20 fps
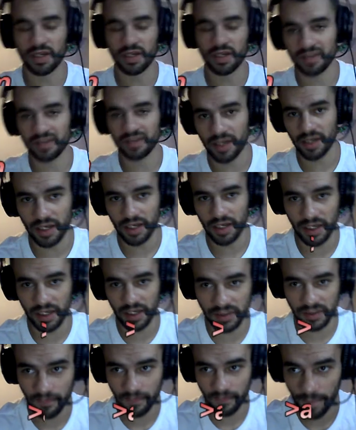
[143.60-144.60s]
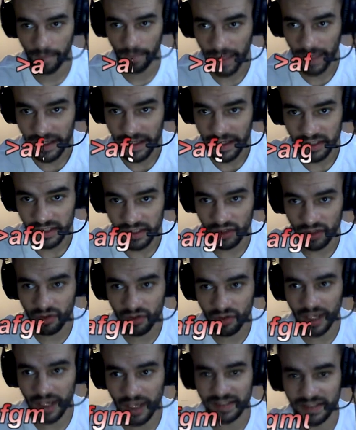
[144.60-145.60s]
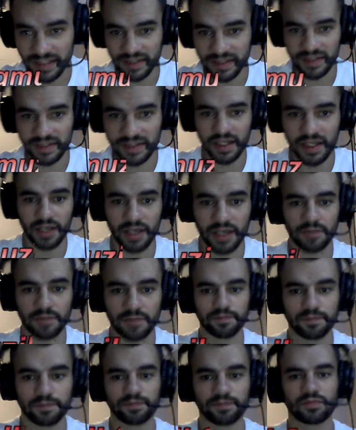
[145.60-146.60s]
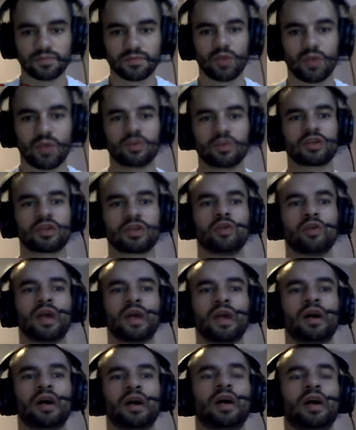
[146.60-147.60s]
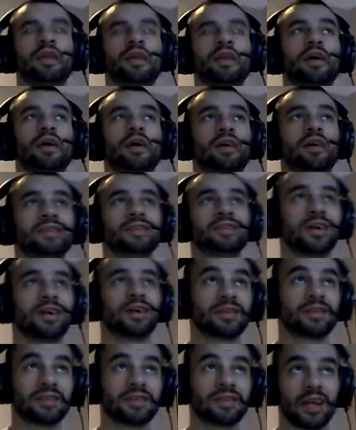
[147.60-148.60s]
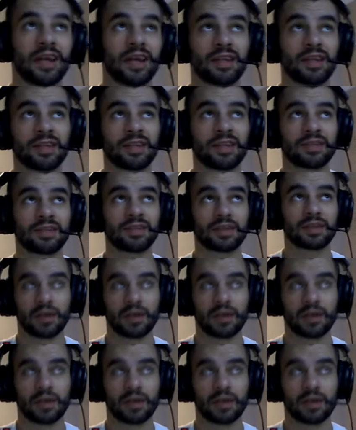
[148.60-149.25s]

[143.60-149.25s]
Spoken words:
site, guys, so you guys can see what's going on the other side of this.